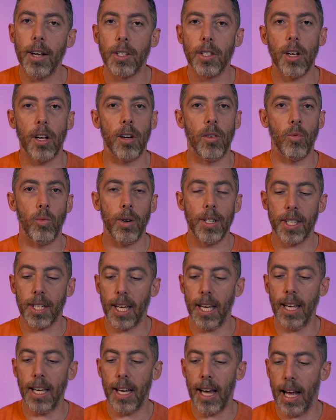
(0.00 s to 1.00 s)
a certain
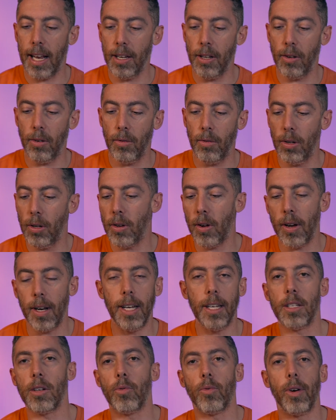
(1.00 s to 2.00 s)
whiskey and you don't
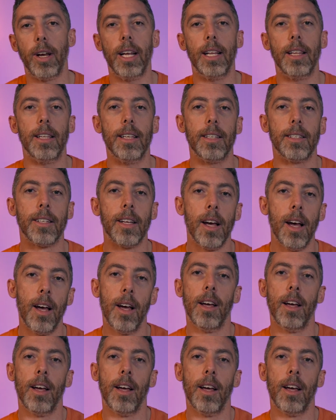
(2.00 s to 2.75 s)
need to read this,